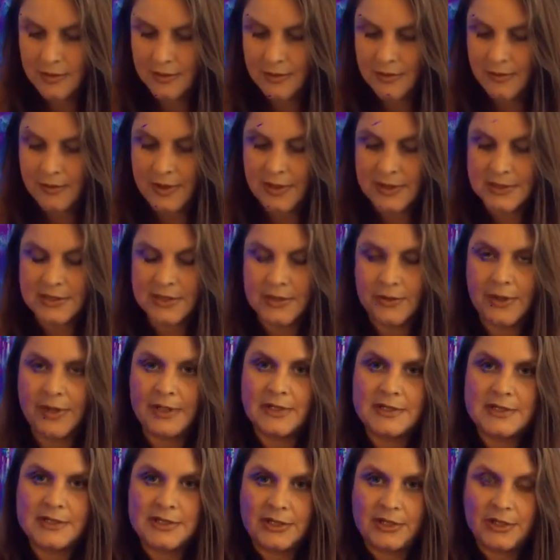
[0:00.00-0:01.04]
We're also
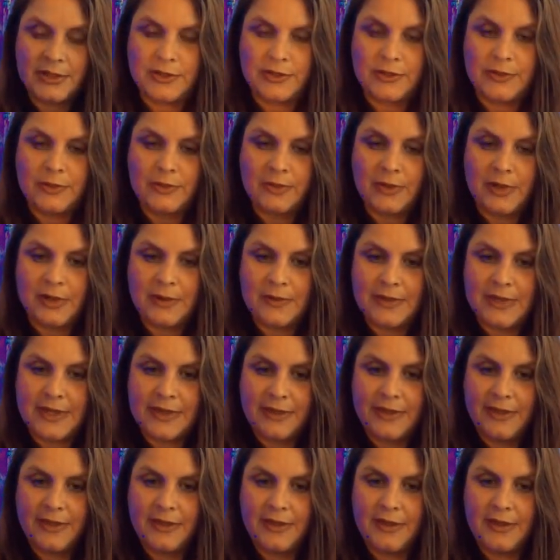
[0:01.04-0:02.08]
going to work with
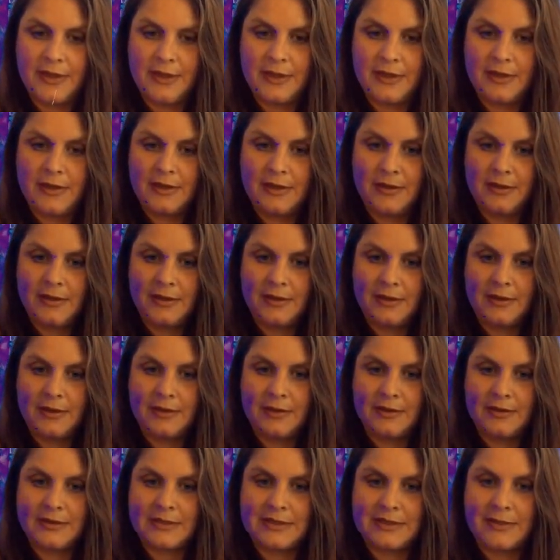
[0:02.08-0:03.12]

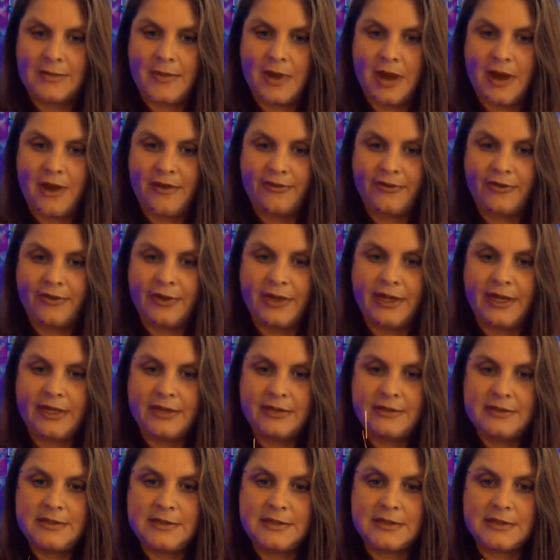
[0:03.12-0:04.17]
some
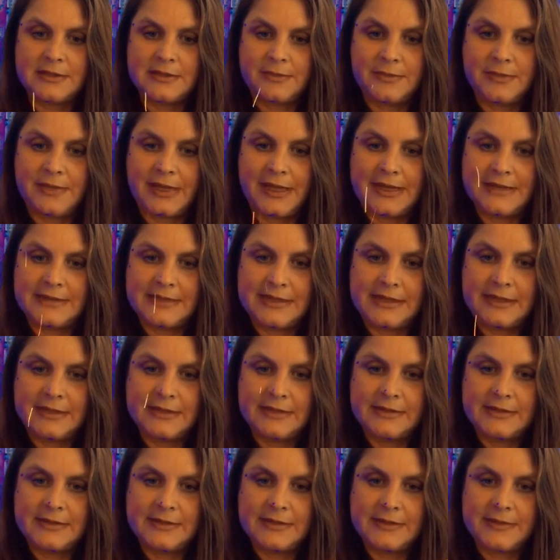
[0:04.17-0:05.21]
offerings, some
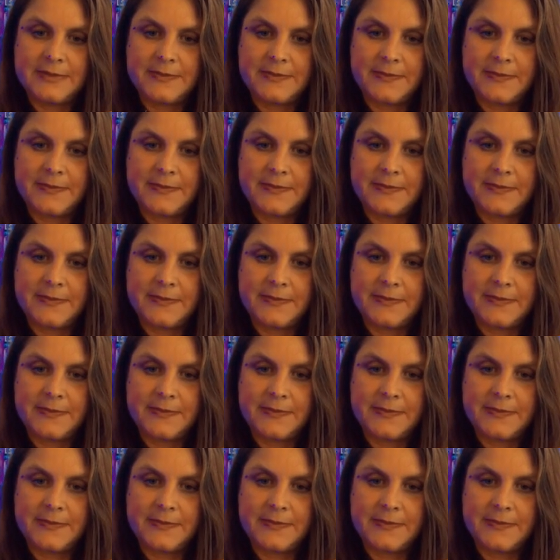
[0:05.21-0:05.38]
blessings.